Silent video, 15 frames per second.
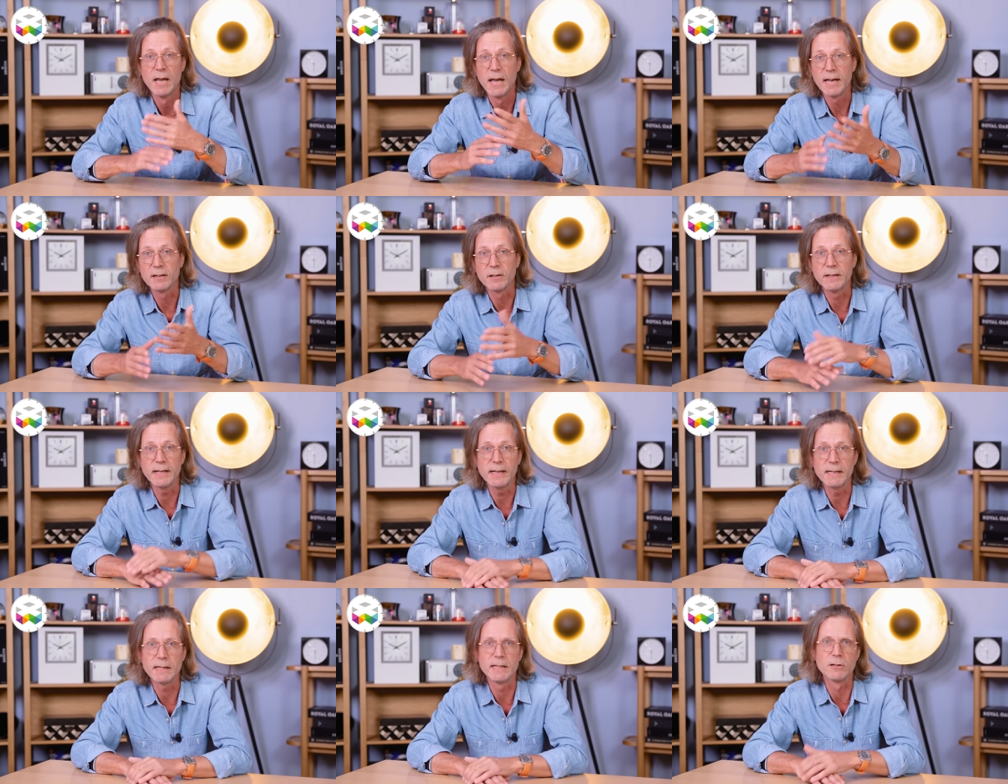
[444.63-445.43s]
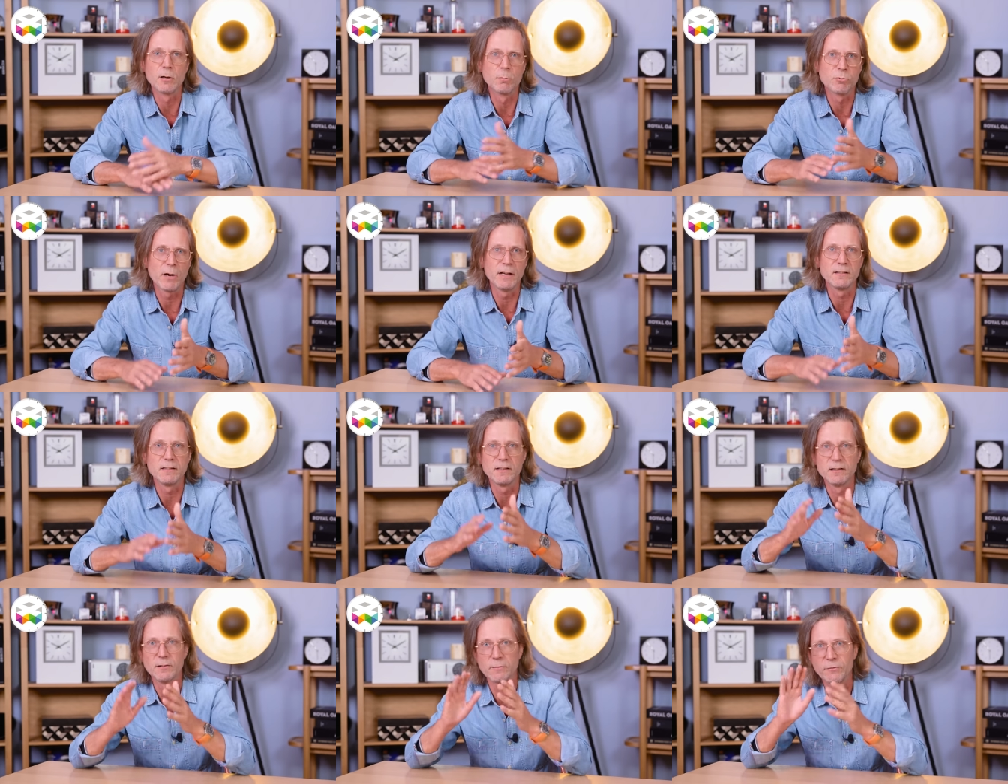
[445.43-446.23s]
and today it
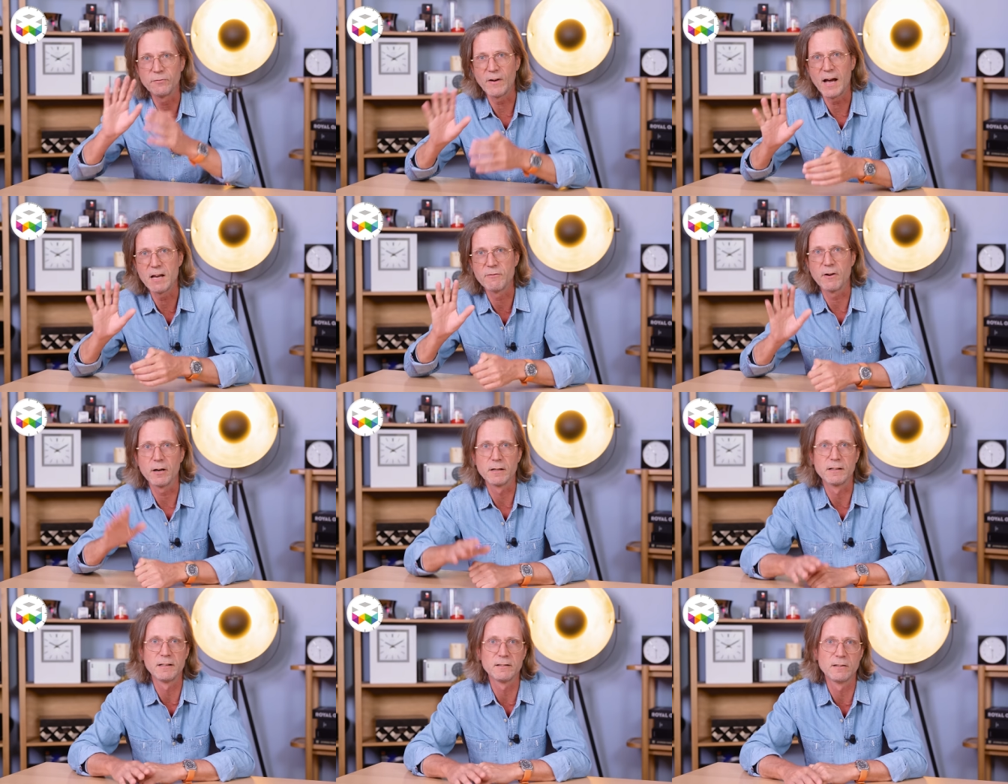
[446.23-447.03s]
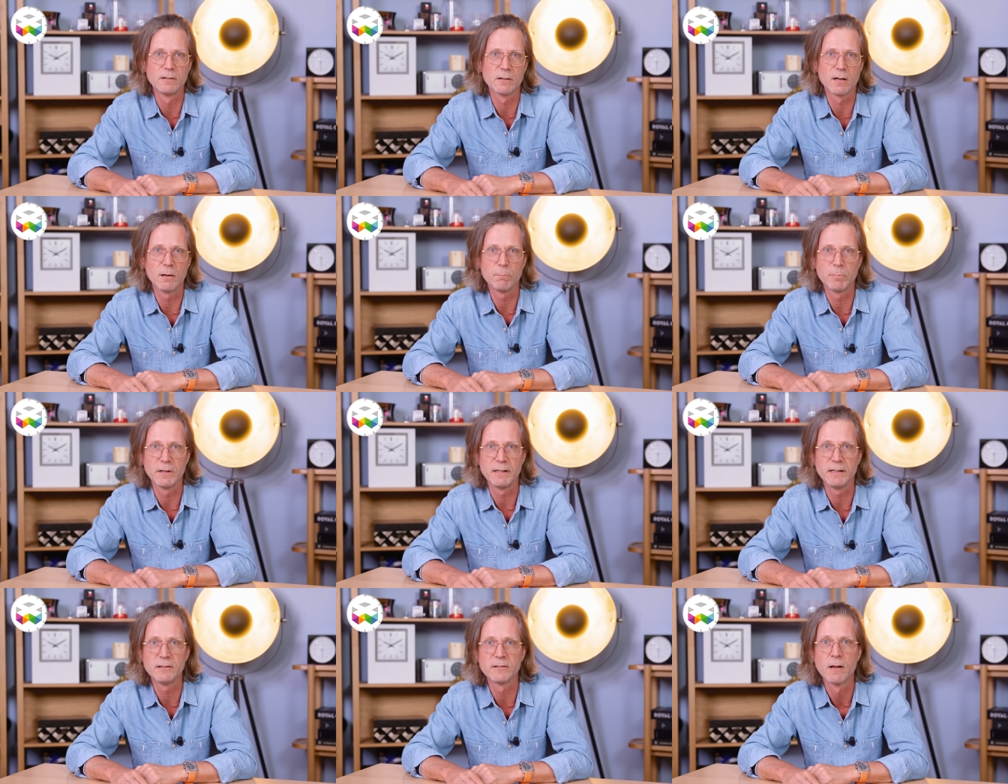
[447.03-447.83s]
comprises five artisanal
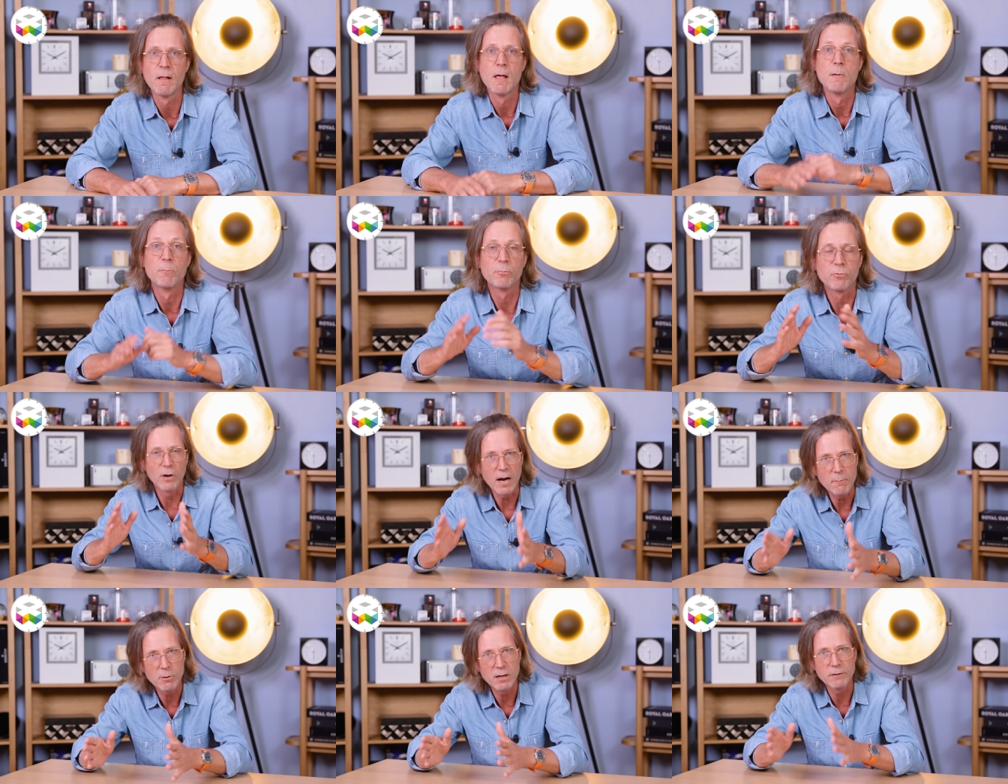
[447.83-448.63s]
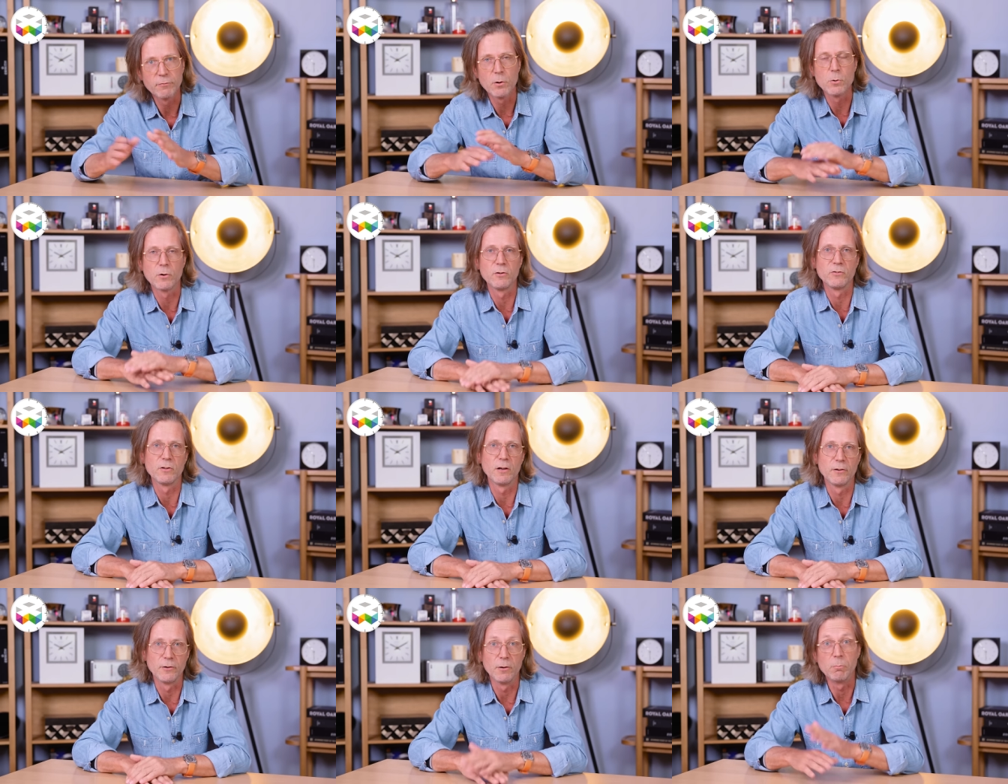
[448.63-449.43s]
companies primarily focused
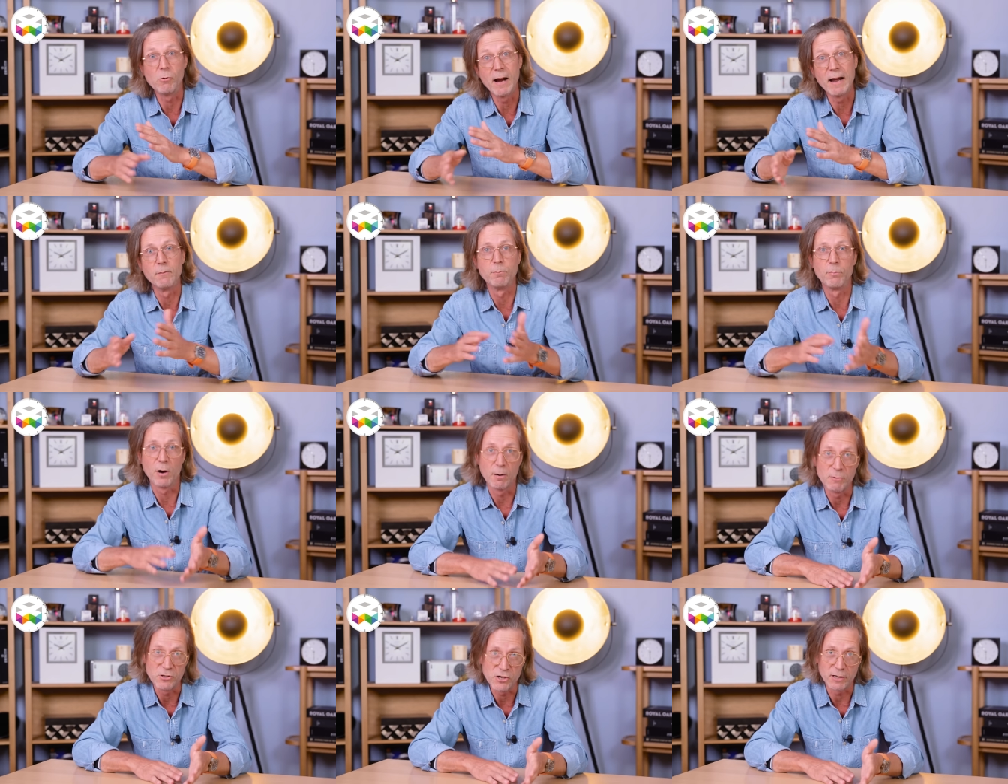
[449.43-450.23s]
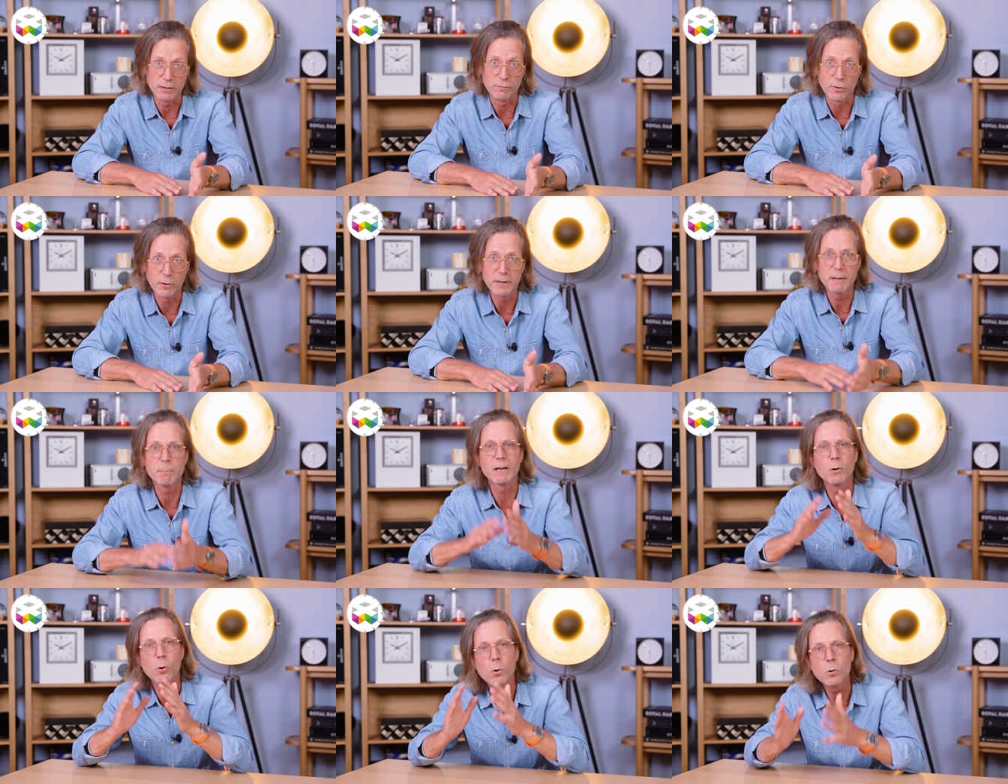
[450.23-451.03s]
on the brand Parmigiani Fleurier,
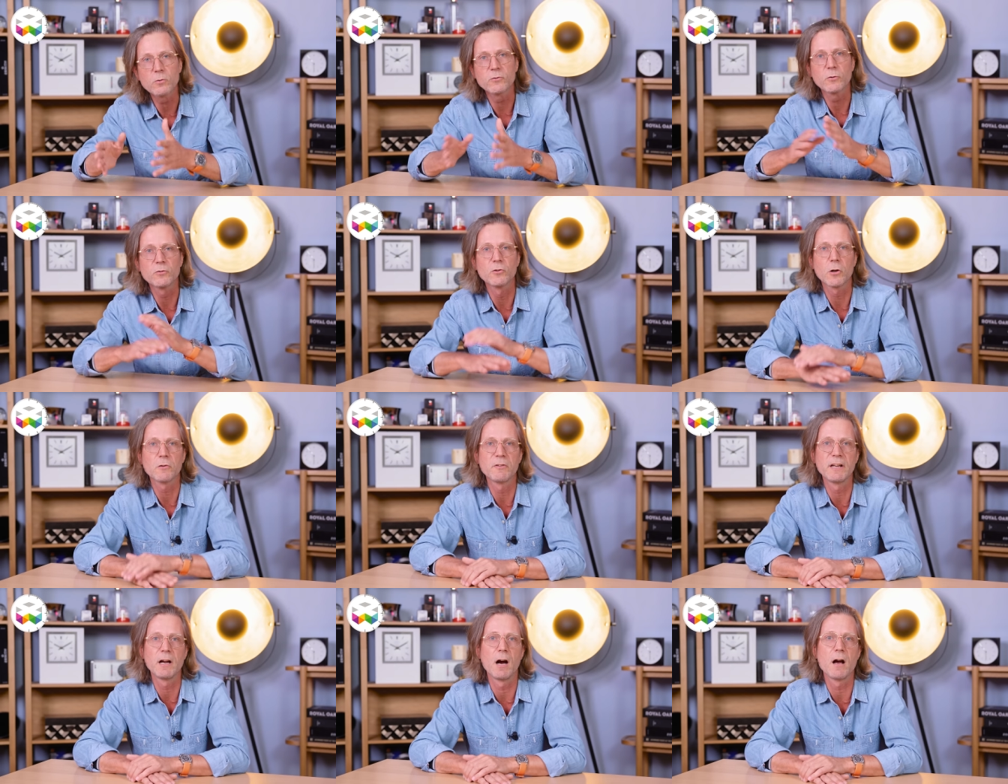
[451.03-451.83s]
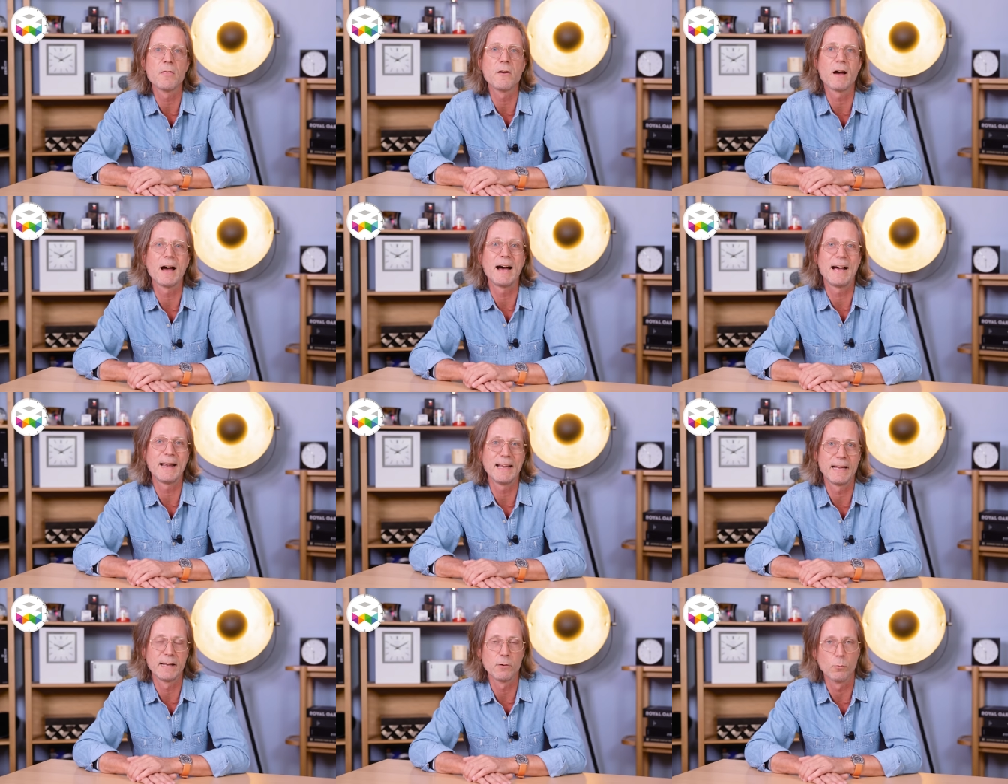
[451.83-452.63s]
but also serving other
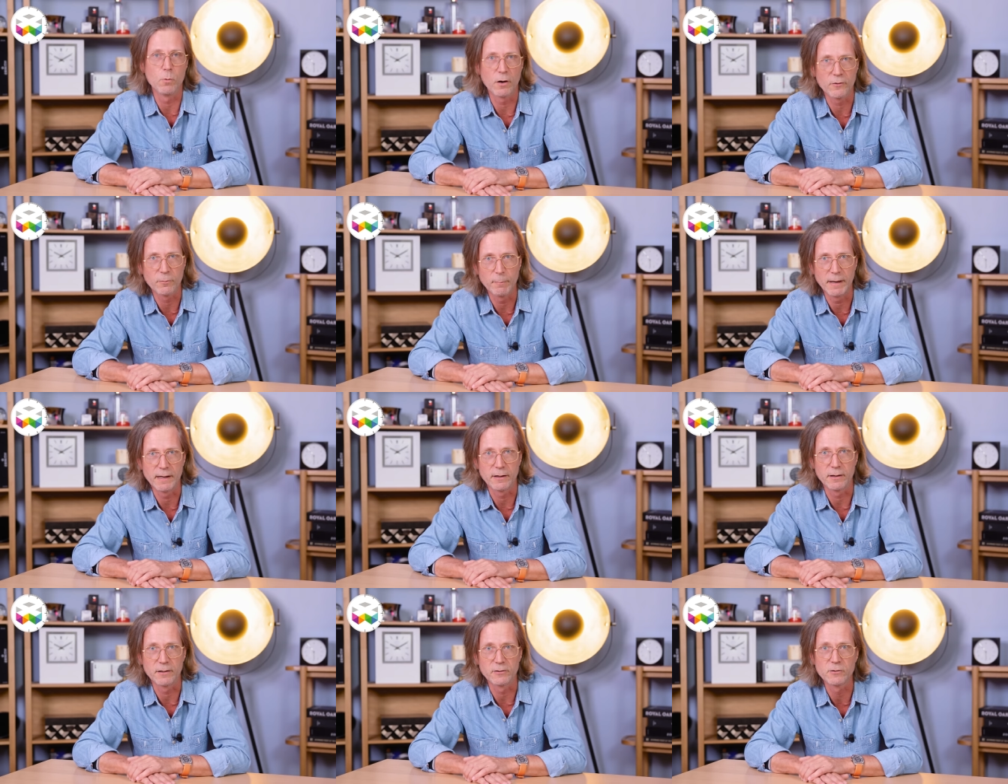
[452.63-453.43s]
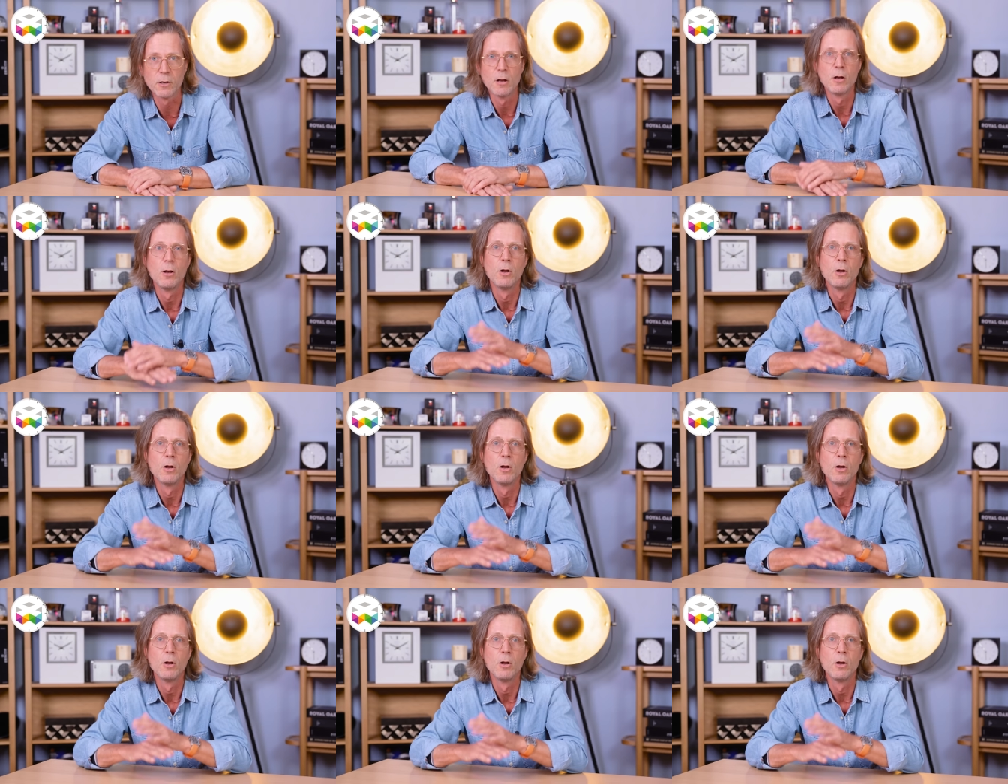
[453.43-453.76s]
high-end watchmakers.